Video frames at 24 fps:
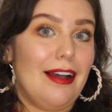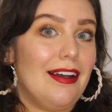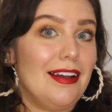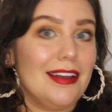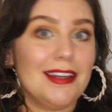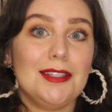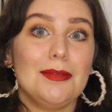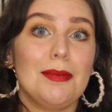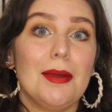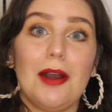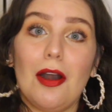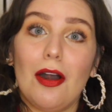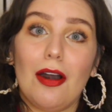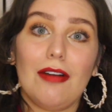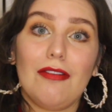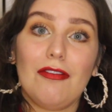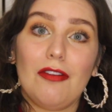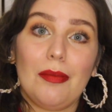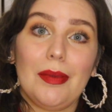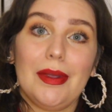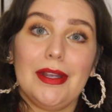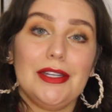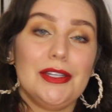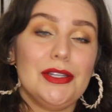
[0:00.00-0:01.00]
It's been hard for
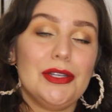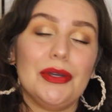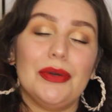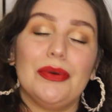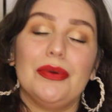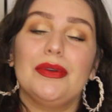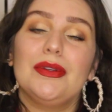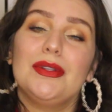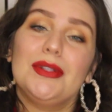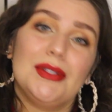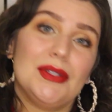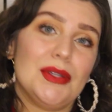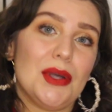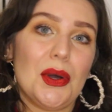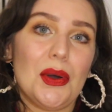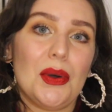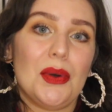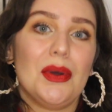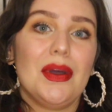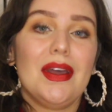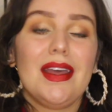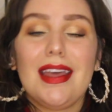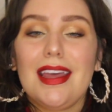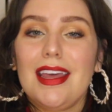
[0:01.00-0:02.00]
me too.
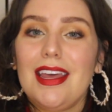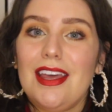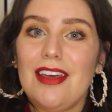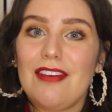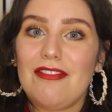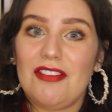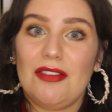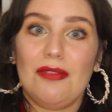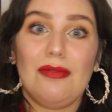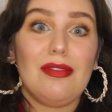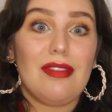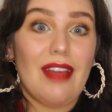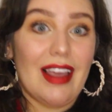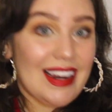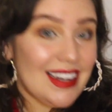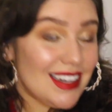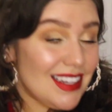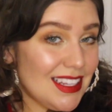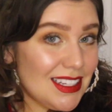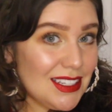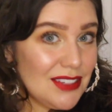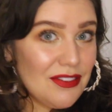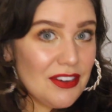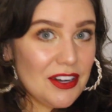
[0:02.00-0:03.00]
So if you liked
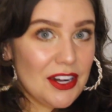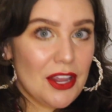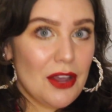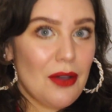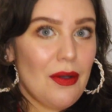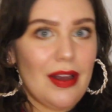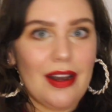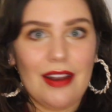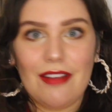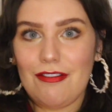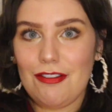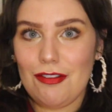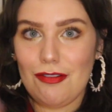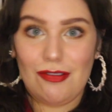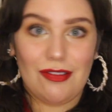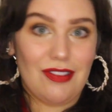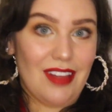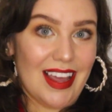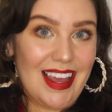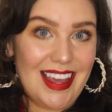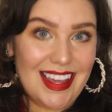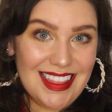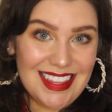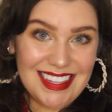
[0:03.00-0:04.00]
this video and if you
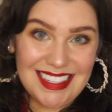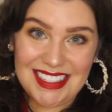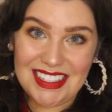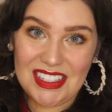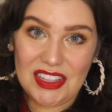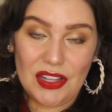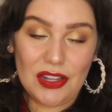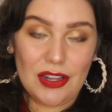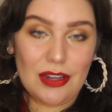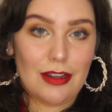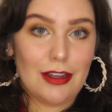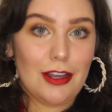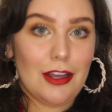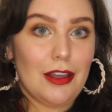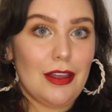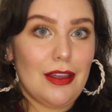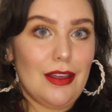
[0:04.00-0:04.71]
like this look,